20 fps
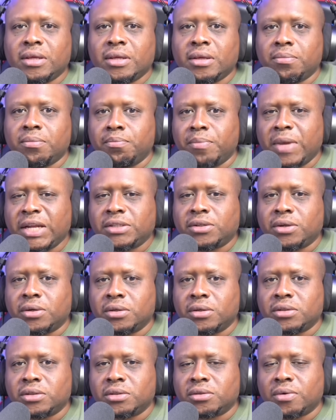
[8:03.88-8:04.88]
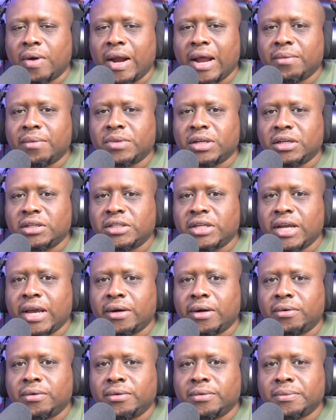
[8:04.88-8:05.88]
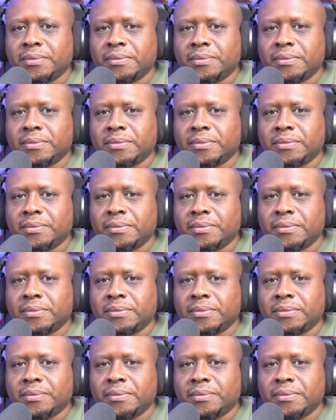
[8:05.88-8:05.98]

Make sure to subscribe to the channel.